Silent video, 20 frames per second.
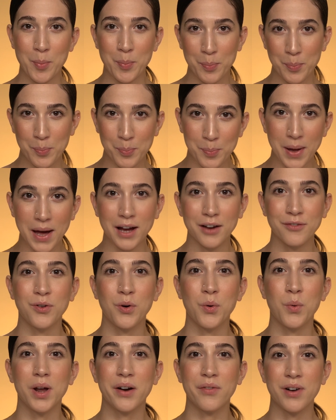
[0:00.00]
back for
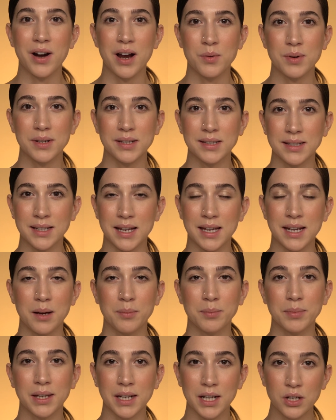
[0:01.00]
whatever I was saying. I'm
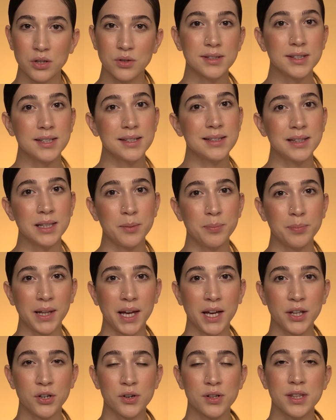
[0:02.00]
gonna use this lip
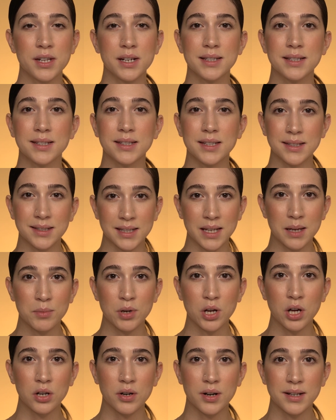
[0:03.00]
liner that it's the same
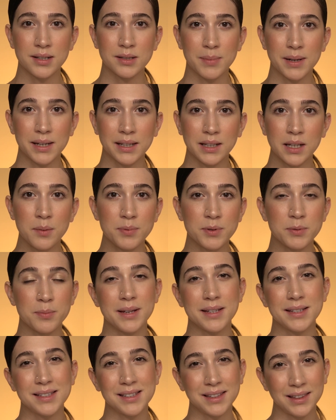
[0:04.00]
color as my lips, but
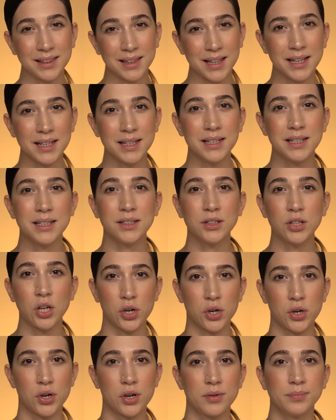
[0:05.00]
slightly darker.
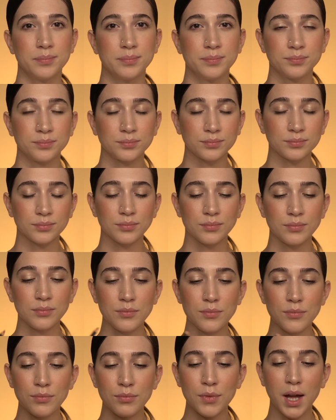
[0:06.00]

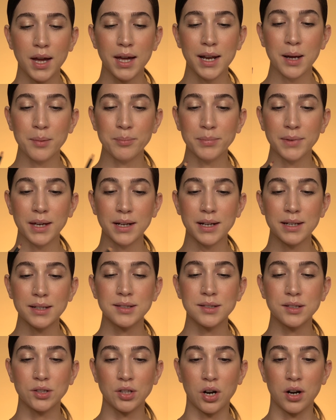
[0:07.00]
And I'm gonna
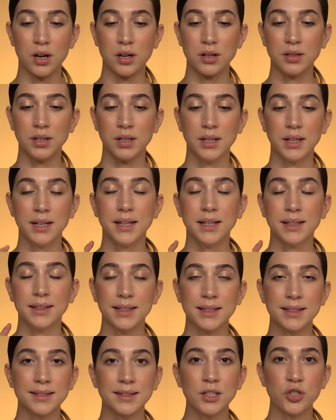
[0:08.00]
start, that's
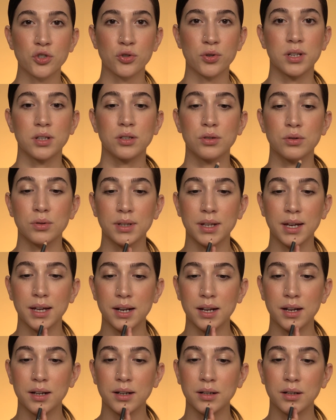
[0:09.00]
the trick, you're
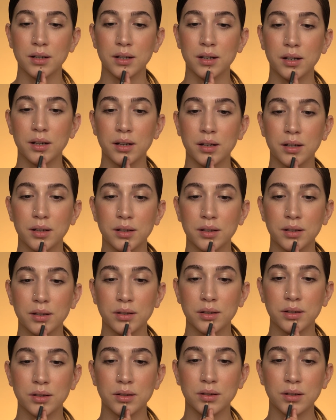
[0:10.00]
gonna
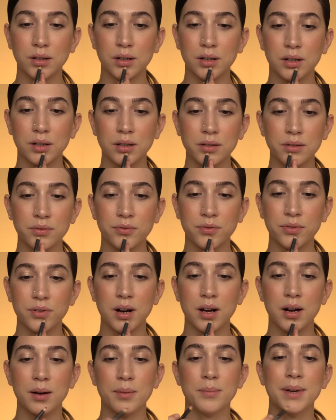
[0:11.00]
start from